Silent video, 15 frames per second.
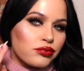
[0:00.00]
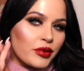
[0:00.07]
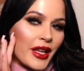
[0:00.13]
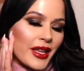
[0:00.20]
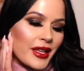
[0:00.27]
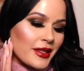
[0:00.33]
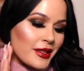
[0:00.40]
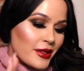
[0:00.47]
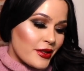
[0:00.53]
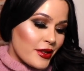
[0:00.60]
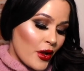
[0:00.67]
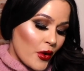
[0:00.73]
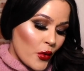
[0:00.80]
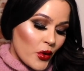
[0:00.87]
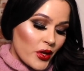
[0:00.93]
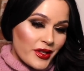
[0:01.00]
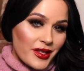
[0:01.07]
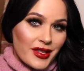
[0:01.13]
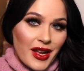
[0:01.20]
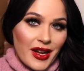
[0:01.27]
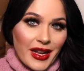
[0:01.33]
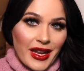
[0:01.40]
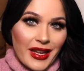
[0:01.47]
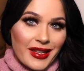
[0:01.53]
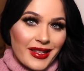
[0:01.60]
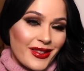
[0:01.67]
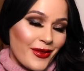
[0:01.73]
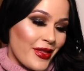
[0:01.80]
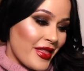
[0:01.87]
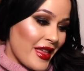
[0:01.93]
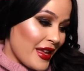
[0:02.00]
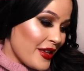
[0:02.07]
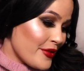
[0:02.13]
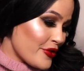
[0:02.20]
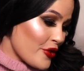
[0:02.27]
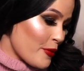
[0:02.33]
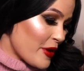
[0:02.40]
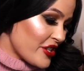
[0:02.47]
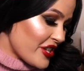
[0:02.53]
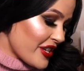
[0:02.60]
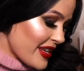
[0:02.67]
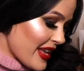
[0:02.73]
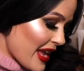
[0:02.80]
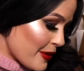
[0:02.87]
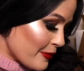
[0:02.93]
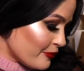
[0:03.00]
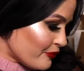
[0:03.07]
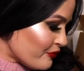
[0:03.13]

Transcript: That is so stunning. So thank you so much again.